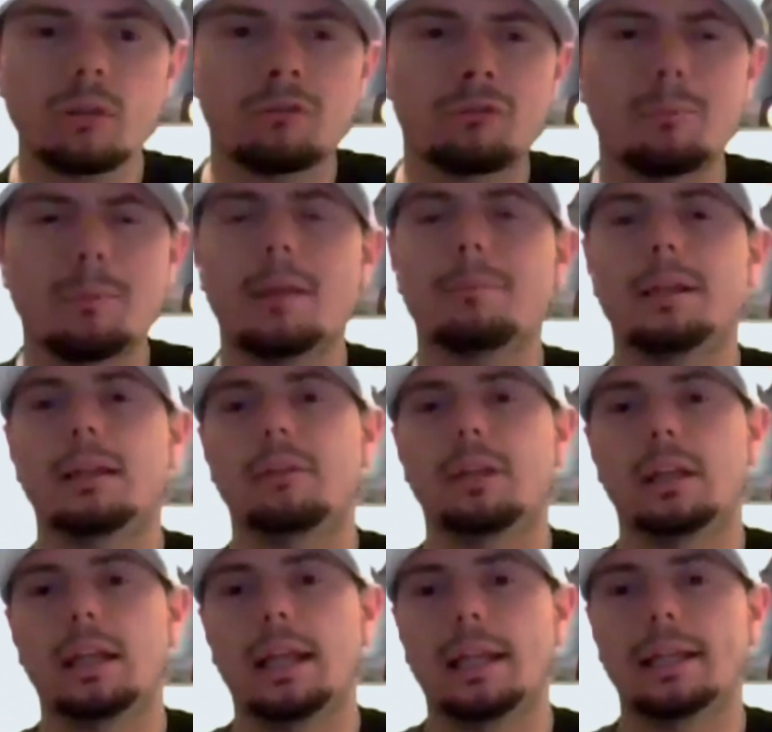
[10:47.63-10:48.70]
for me, I'm gonna give it
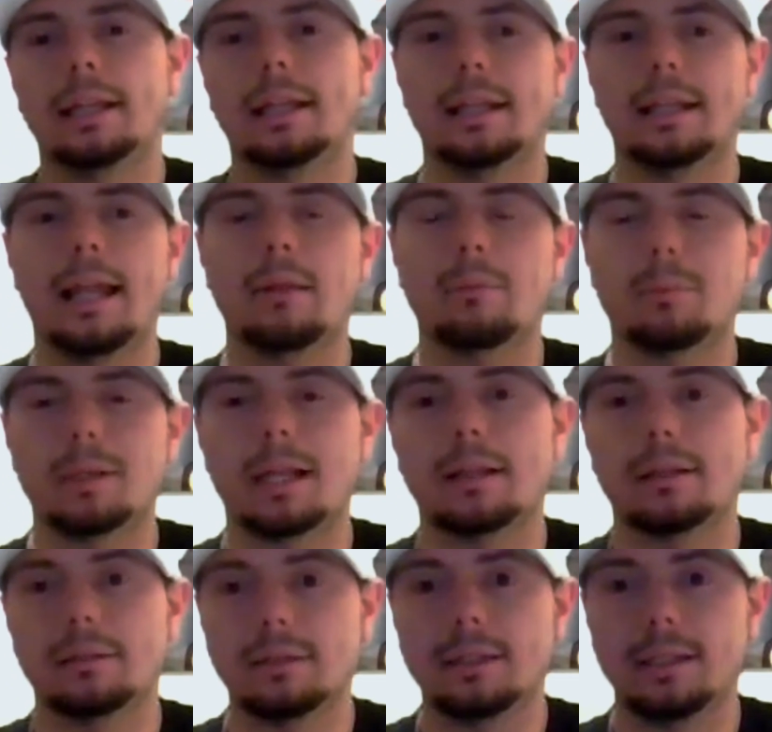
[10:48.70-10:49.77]
an 8. And last but
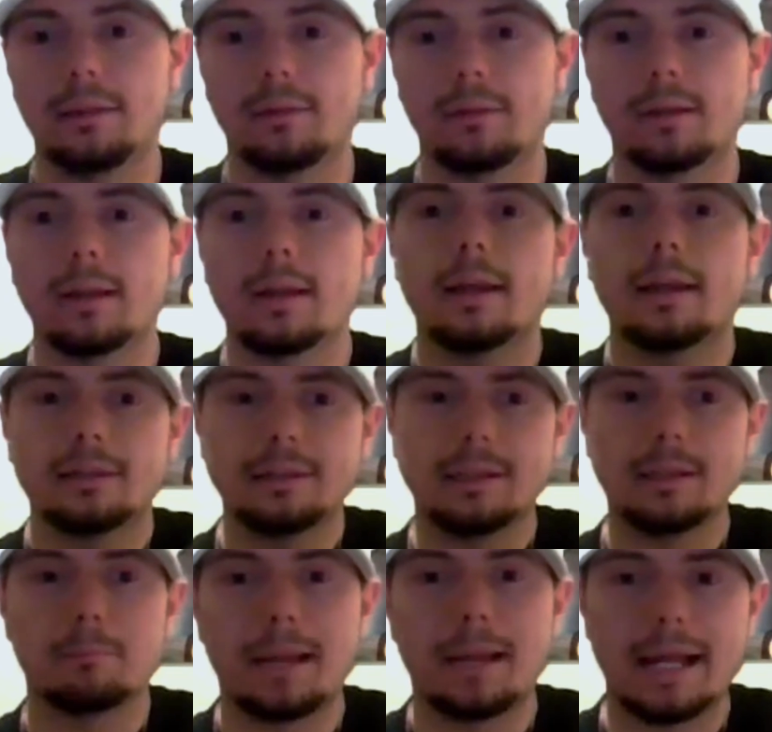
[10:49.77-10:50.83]
not least, the
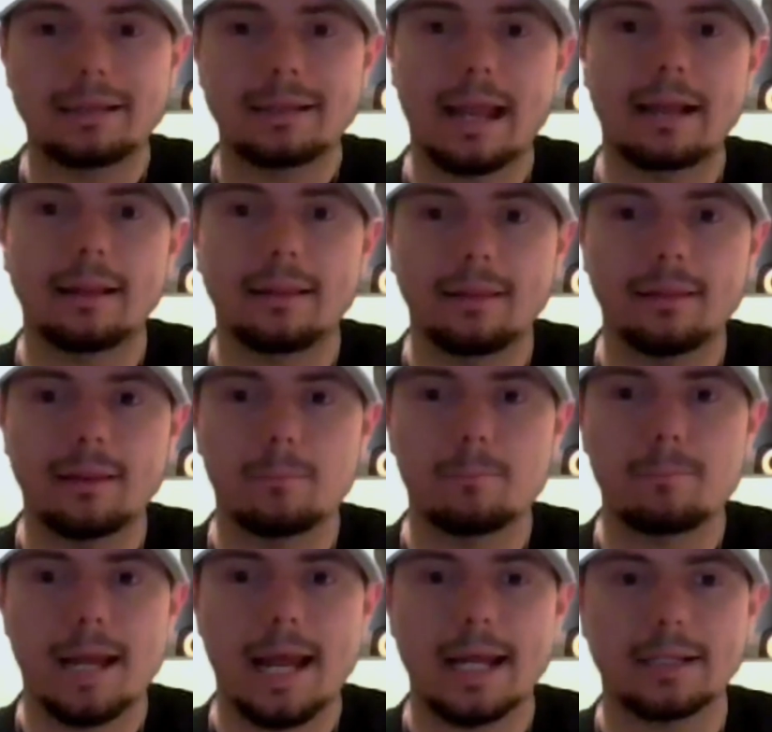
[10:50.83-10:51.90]
impact. How does this
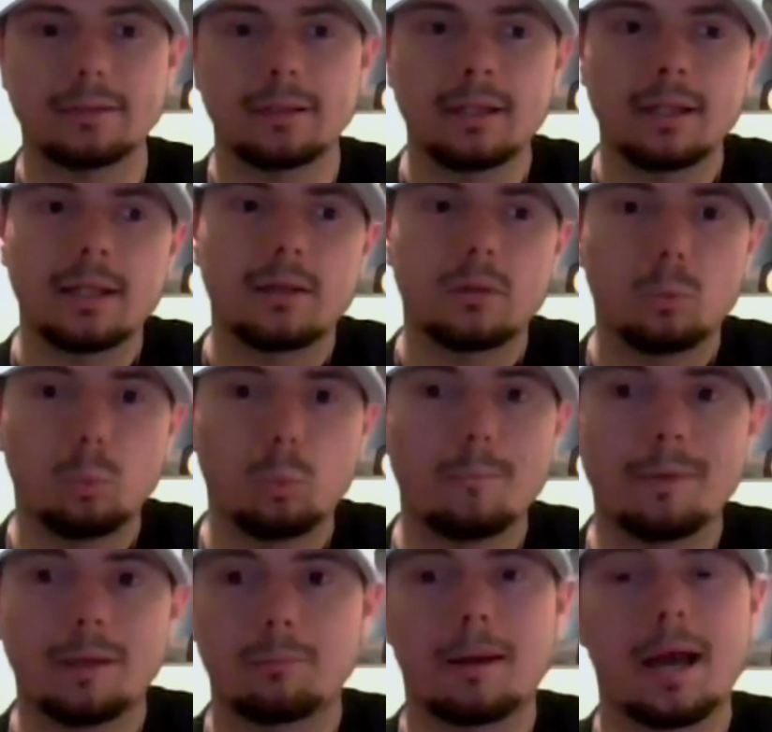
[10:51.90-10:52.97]
impact
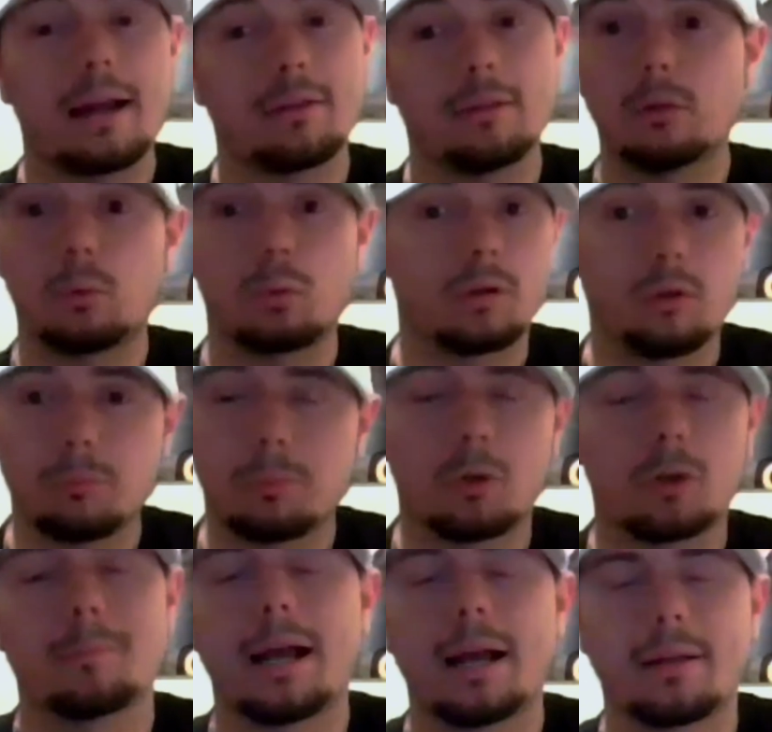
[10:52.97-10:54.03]
women's boxing or the
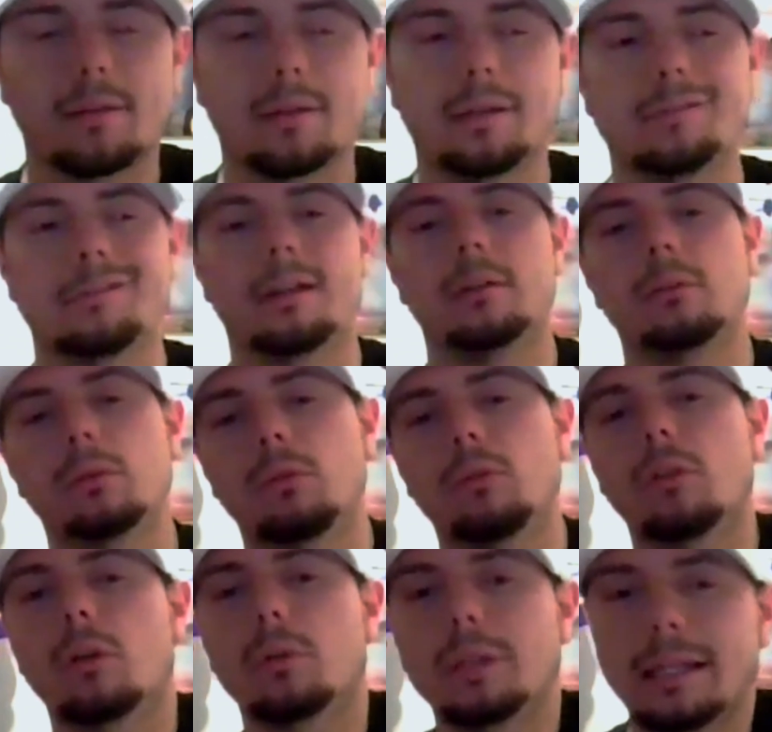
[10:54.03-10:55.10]
sport of boxing in general?
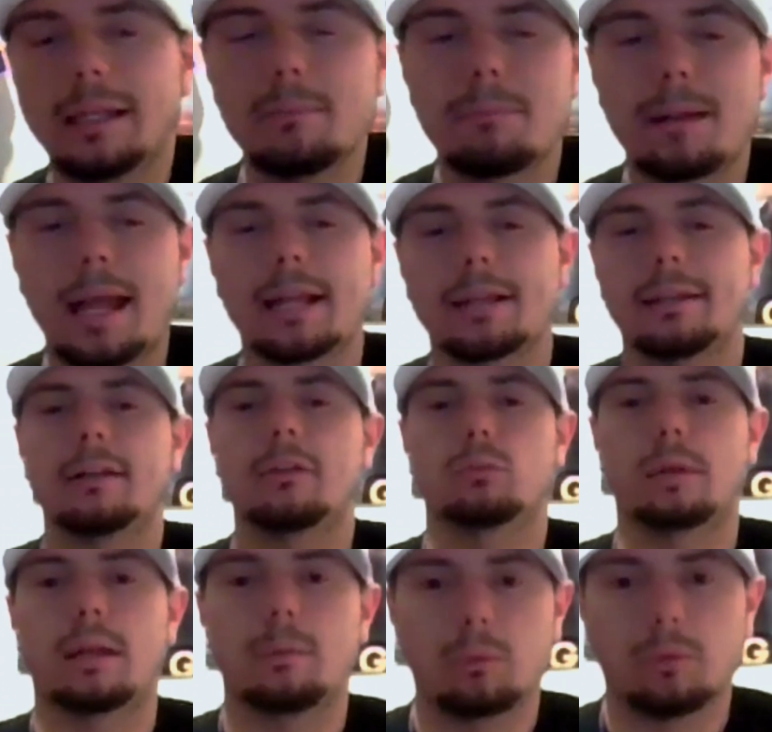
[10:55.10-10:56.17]
So the impact, here's
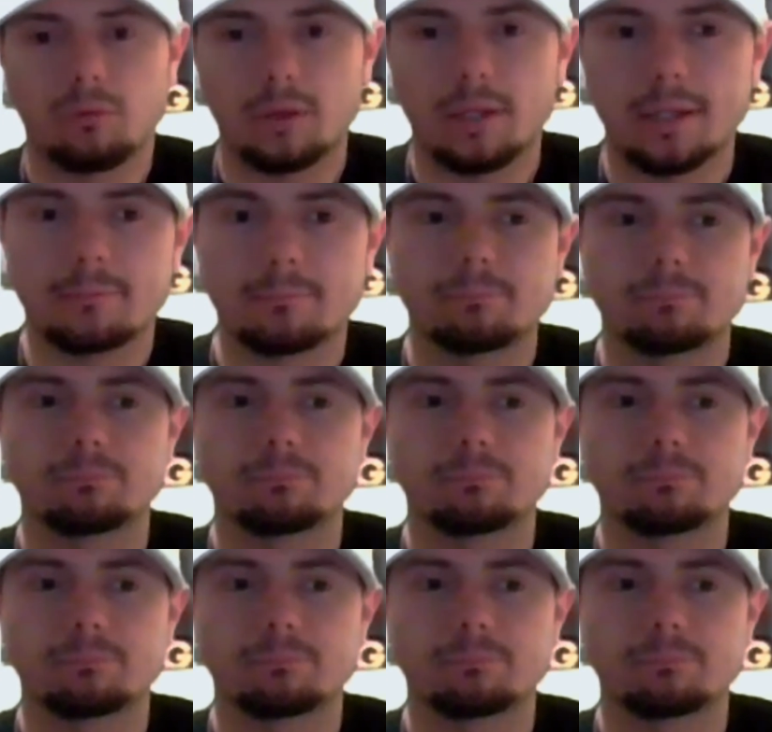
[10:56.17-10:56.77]
what I will say.